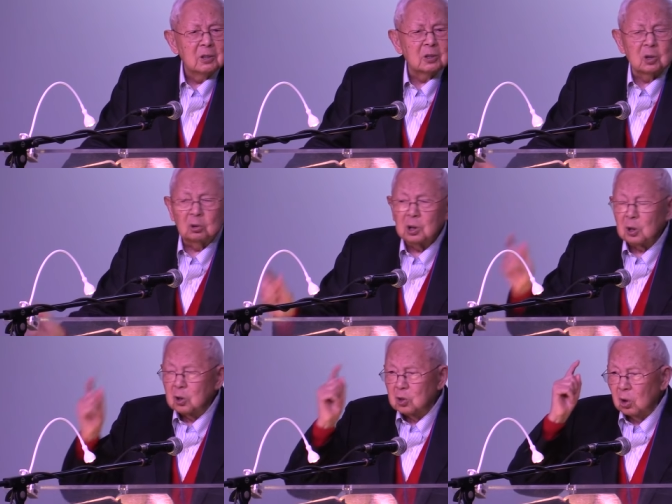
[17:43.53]
so
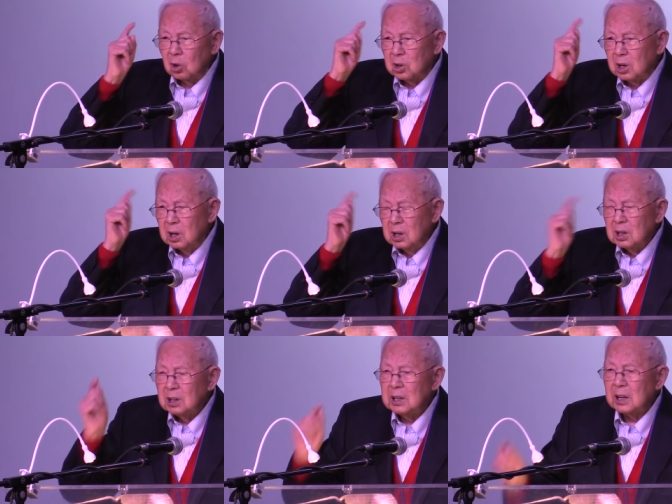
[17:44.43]
the thought
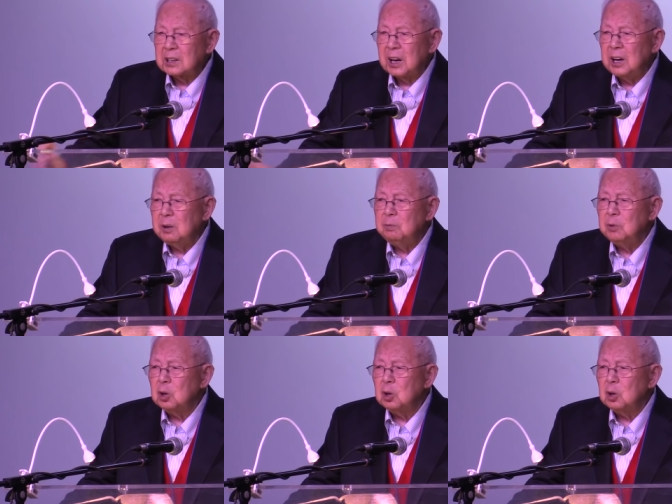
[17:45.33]
that came